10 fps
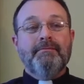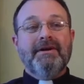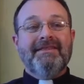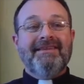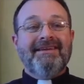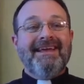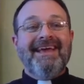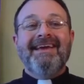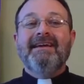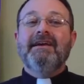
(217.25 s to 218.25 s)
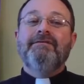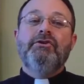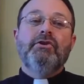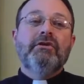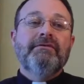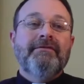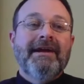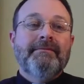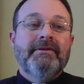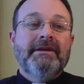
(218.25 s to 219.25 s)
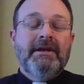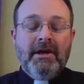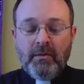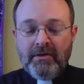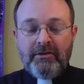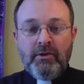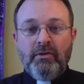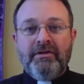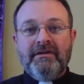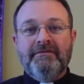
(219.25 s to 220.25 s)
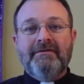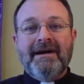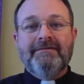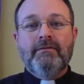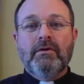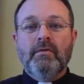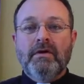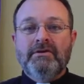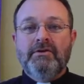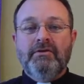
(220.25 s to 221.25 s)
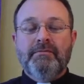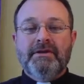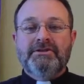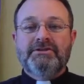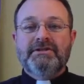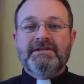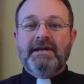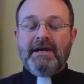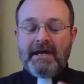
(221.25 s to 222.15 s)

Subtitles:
But then, hey, if you're a family with youth in 541 Youth Ministries,